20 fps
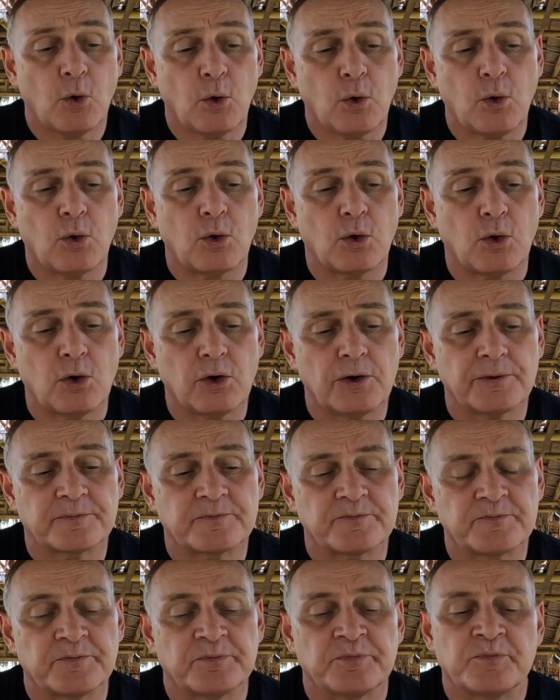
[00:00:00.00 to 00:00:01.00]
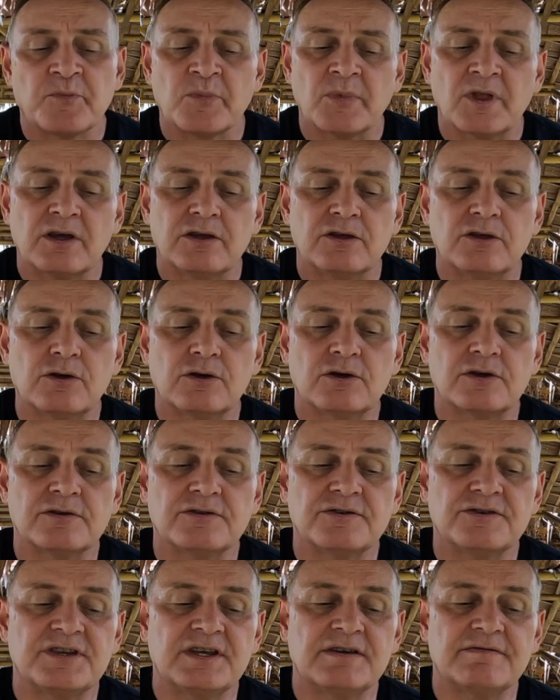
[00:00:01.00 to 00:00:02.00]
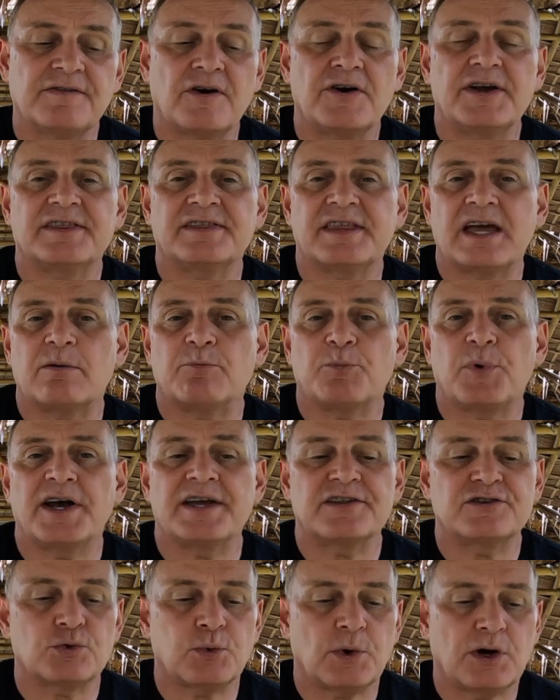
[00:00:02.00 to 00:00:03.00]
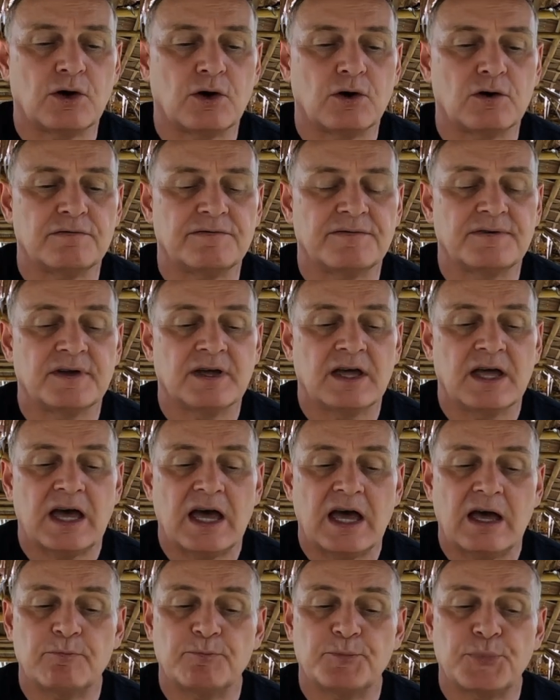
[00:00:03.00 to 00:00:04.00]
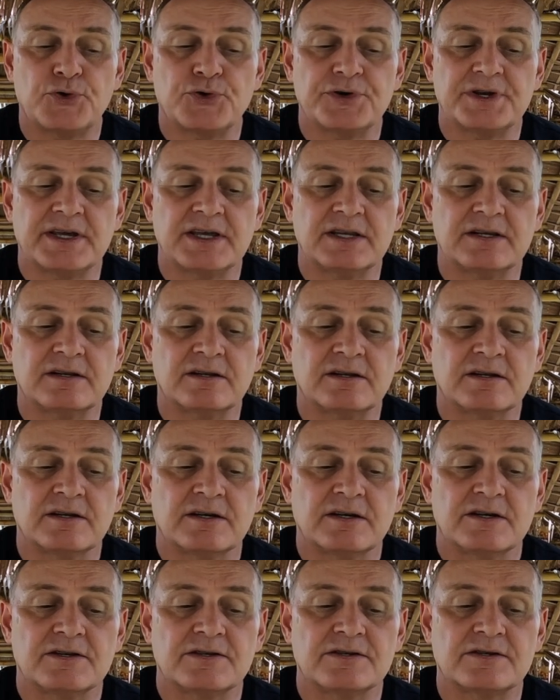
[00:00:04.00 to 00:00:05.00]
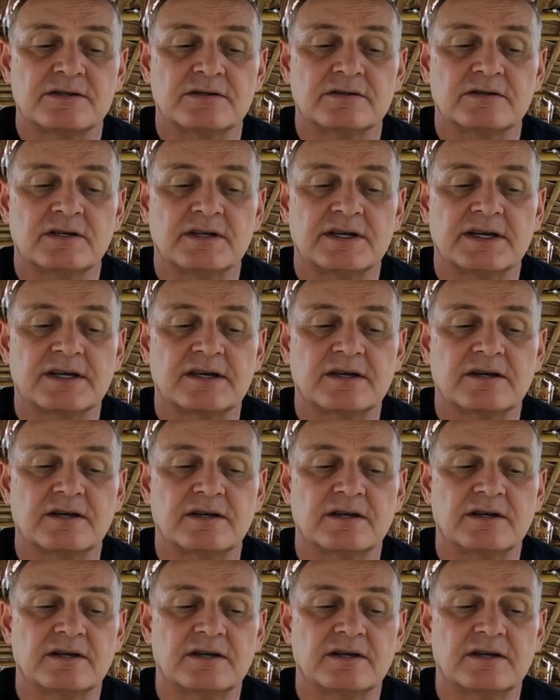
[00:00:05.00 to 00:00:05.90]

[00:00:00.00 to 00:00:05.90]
Or you can divide that by 12 and put in, so like